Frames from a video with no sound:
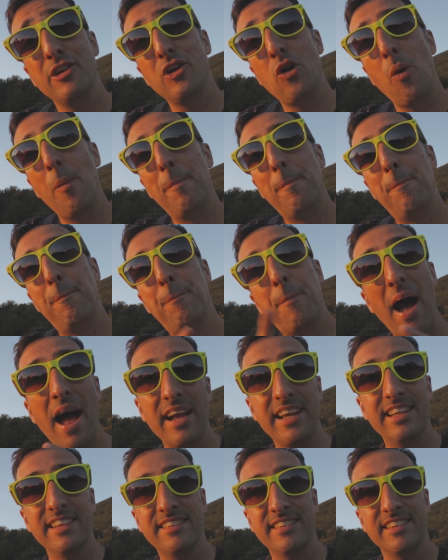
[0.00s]
gonna go
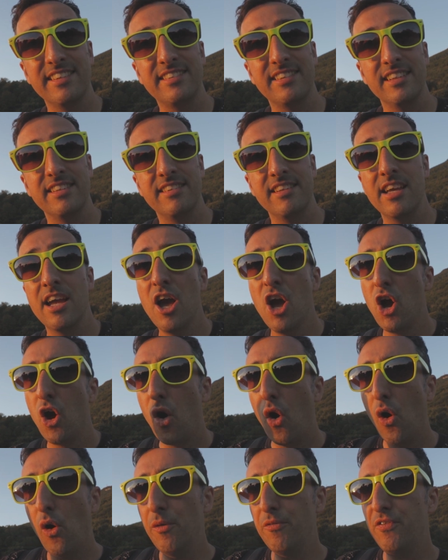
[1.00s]
back into the city,
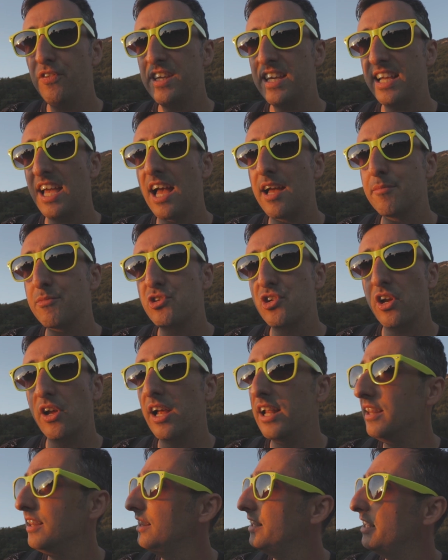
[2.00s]
hopefully capture
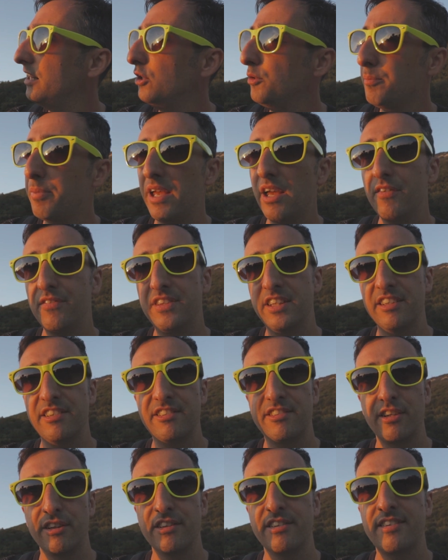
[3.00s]
a little bit of this
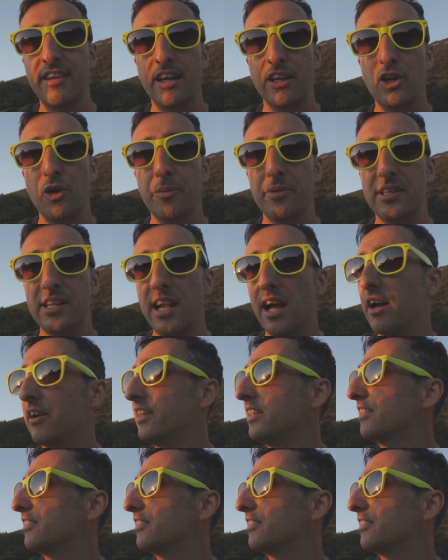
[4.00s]
sunset coming down.